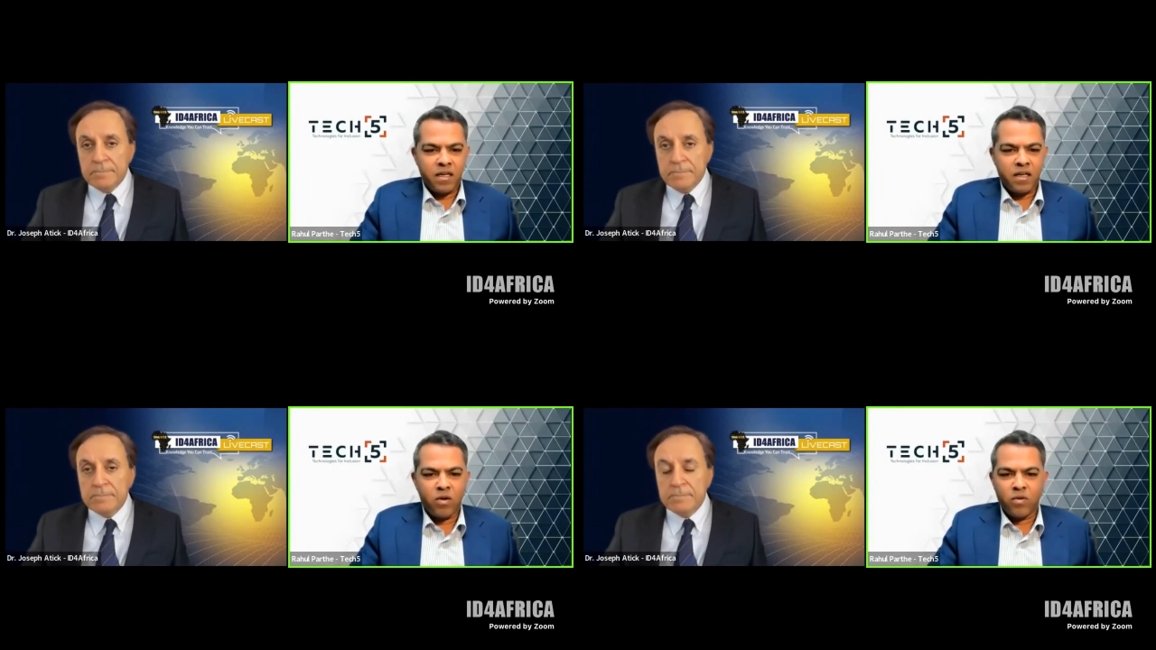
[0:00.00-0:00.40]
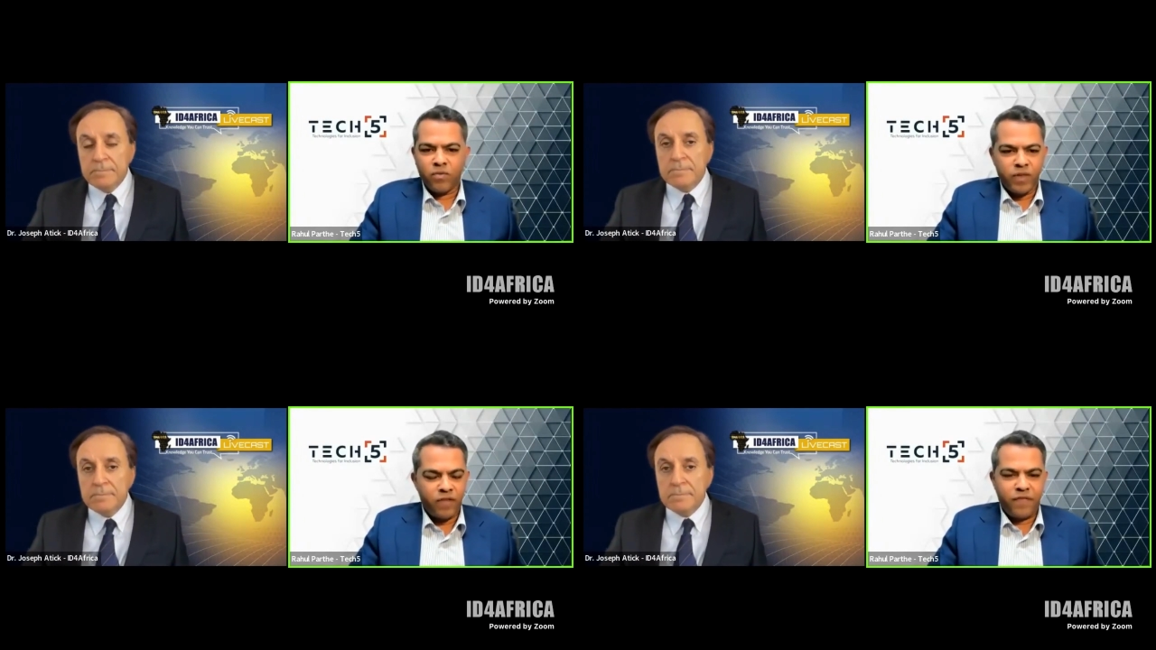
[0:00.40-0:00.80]
Speaker 1: uh,
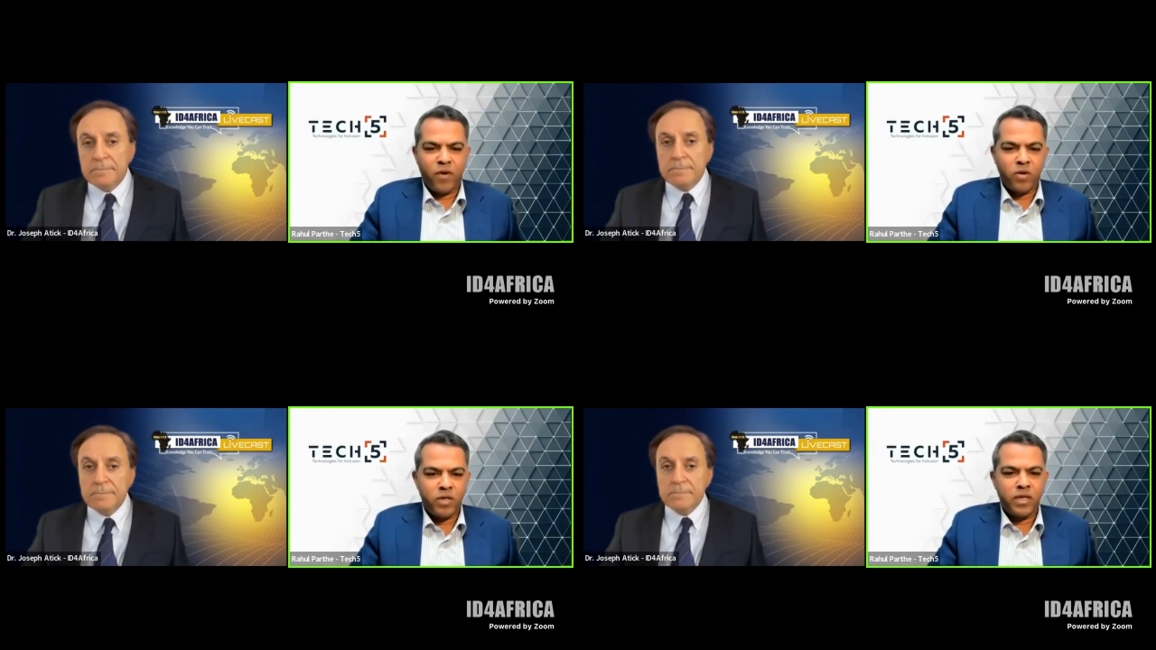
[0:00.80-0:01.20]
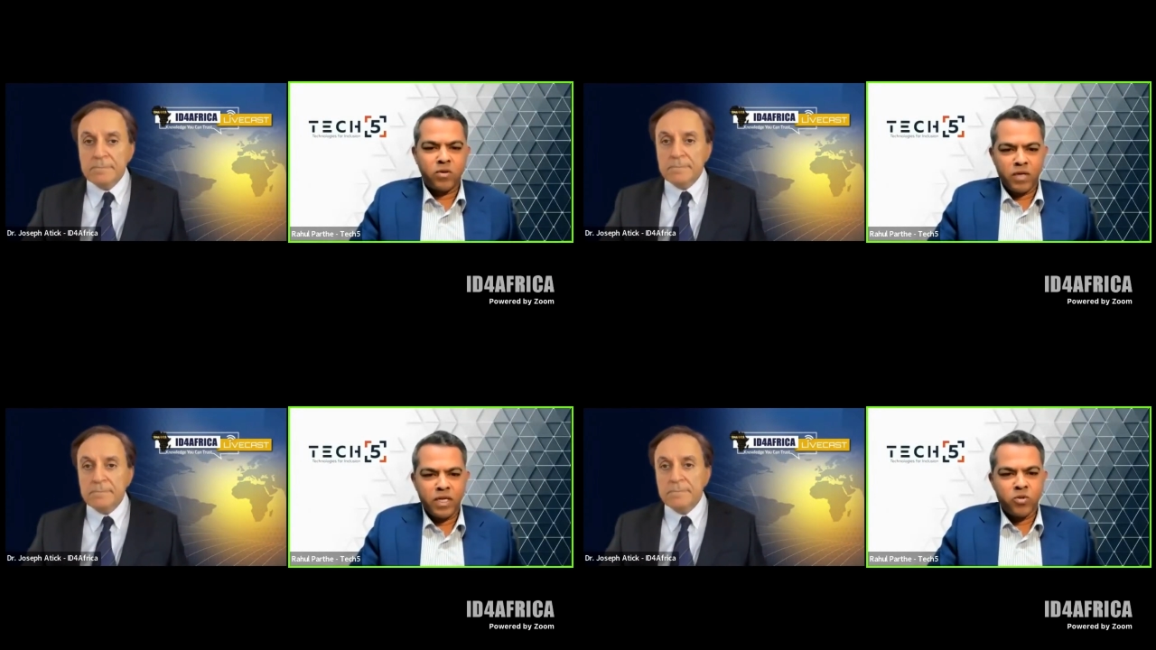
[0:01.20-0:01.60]
with a phone, you
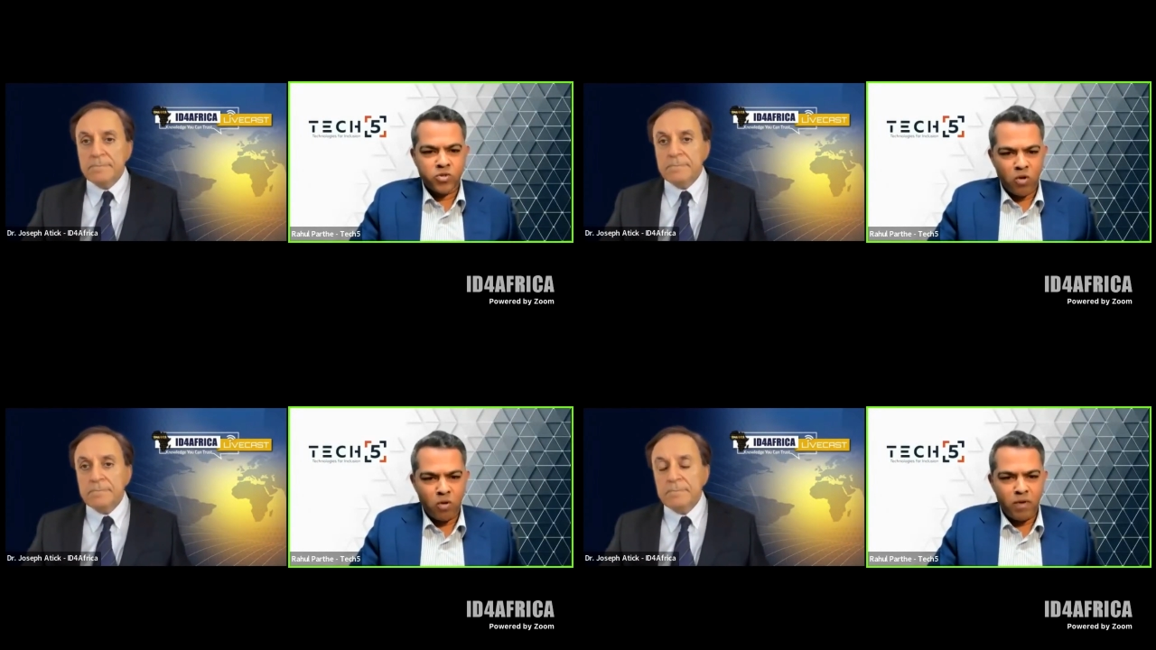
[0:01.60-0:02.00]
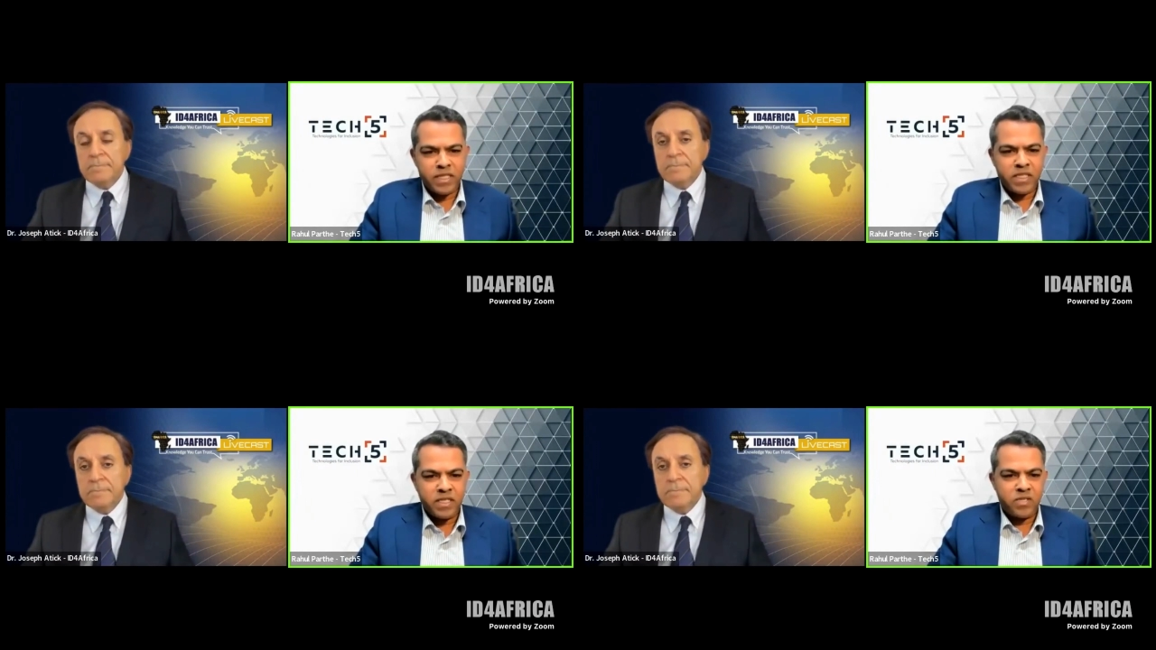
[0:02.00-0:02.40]
can only do so
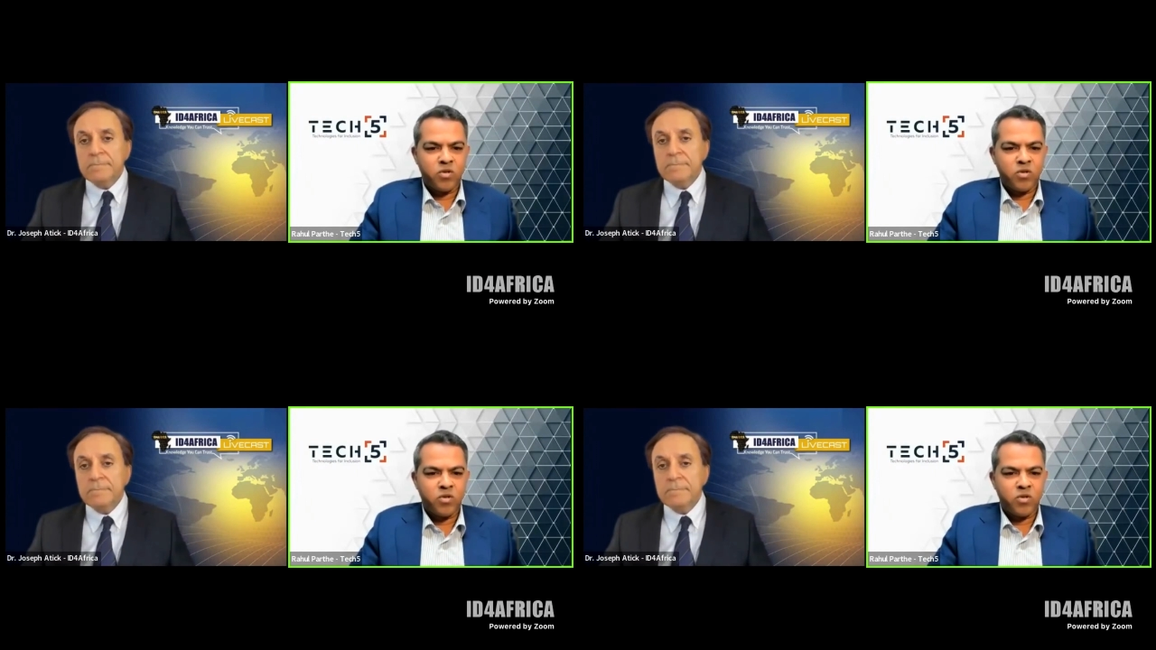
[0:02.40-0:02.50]
much.